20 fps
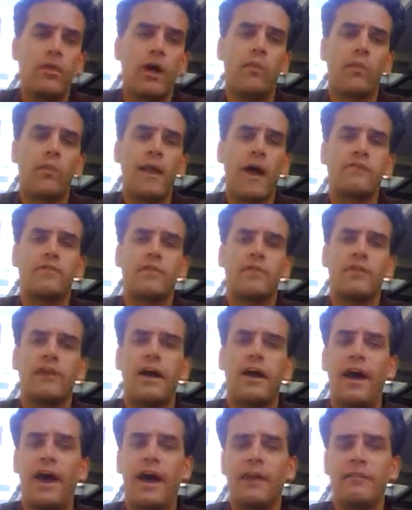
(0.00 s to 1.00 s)
I went after the
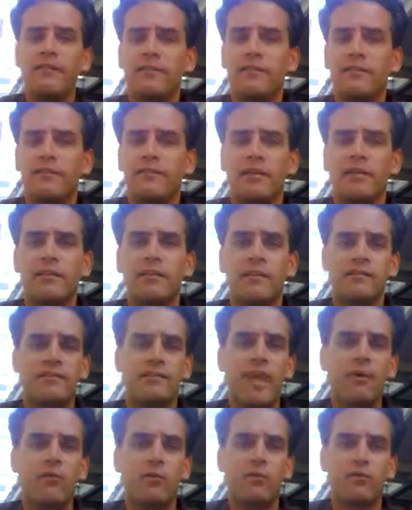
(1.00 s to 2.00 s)
guy, and the
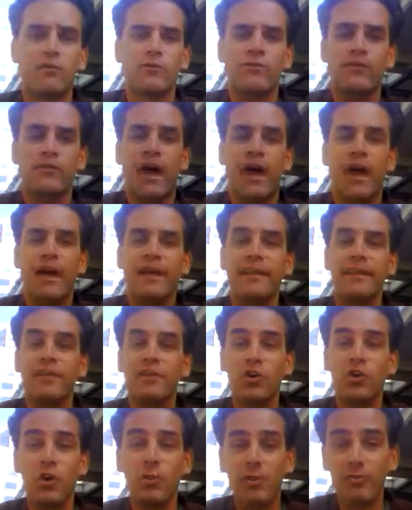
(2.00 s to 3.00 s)
tables were flying,
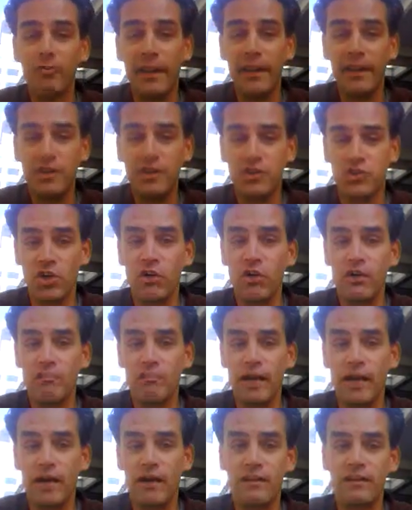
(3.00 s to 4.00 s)
and Goober made a joke
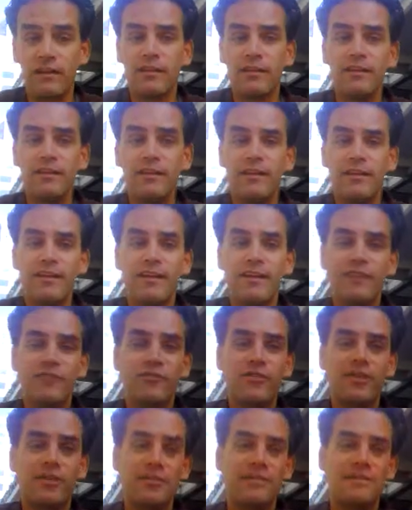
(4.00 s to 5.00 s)
about it
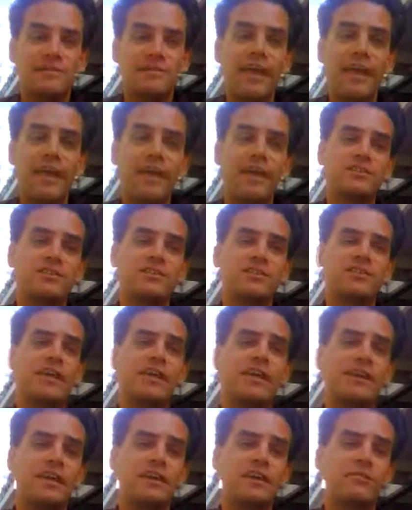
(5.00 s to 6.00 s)
from the stage, and
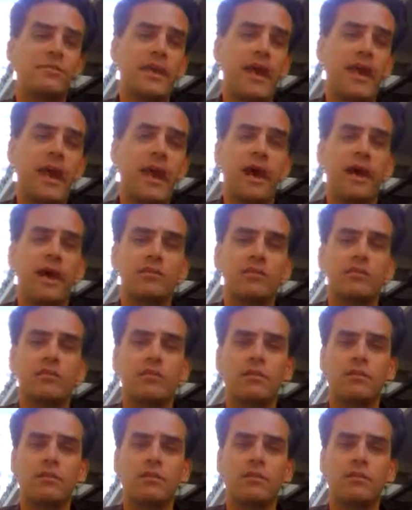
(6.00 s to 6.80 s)
they kicked me out.